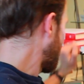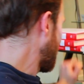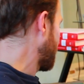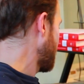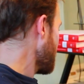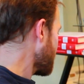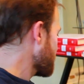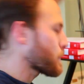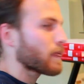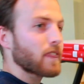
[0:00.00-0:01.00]
I
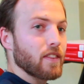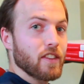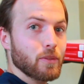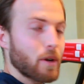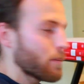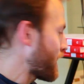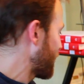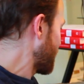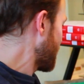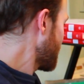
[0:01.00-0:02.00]
think this one back
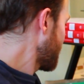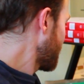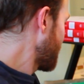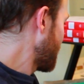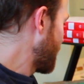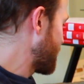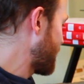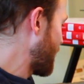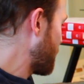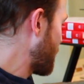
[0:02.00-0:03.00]
here is
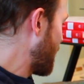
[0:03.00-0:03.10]
set up